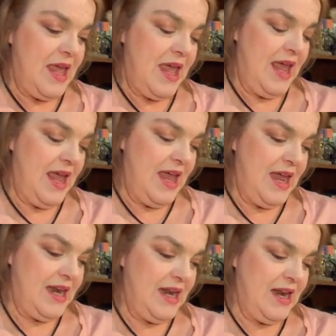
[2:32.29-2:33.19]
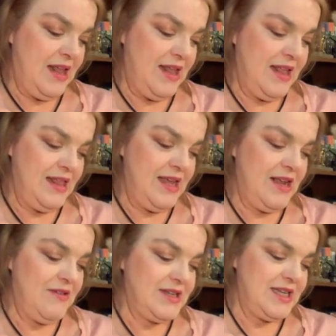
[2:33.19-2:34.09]
And the
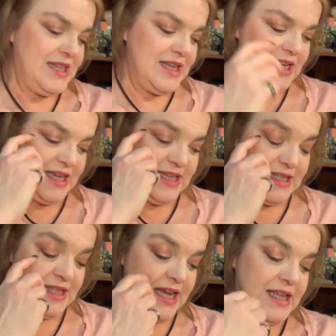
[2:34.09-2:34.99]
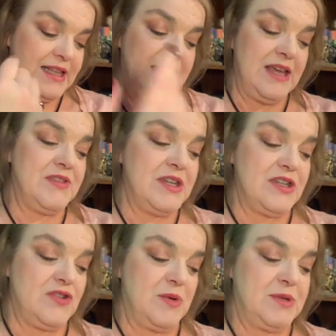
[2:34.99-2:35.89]
interesting thing is they give you the
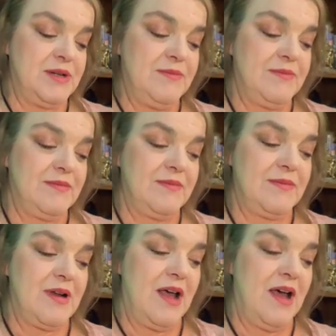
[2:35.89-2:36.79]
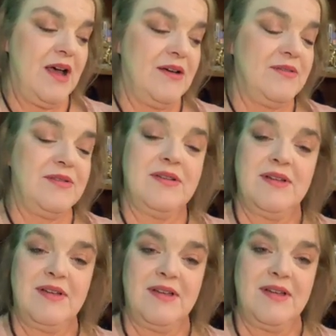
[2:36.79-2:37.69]
description of
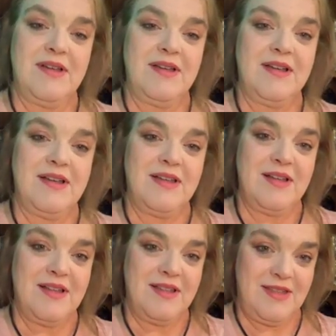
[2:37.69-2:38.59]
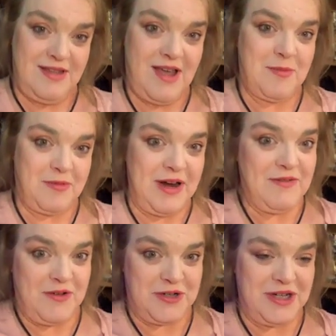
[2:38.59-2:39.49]
the
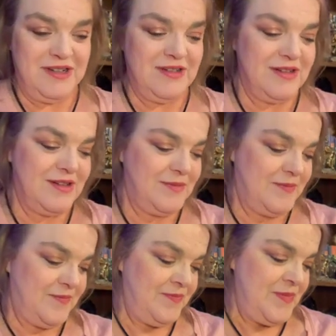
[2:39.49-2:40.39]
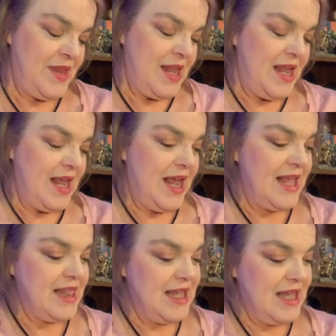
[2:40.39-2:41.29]
upright version.
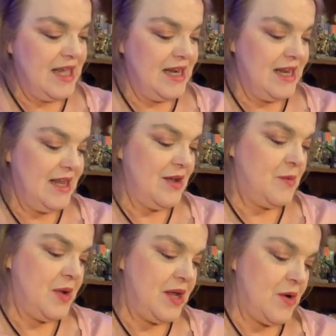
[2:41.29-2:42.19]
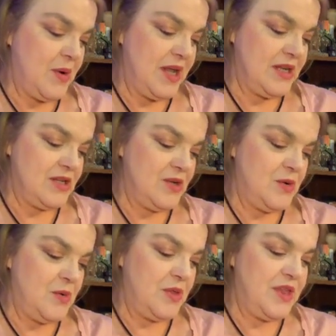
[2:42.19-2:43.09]
And then we go
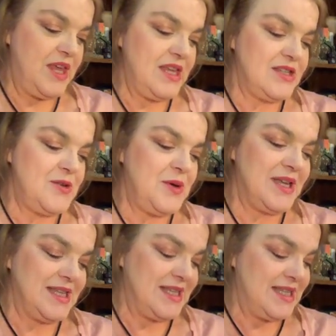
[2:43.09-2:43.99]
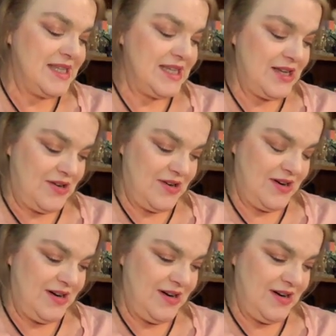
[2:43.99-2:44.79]
into things to consider.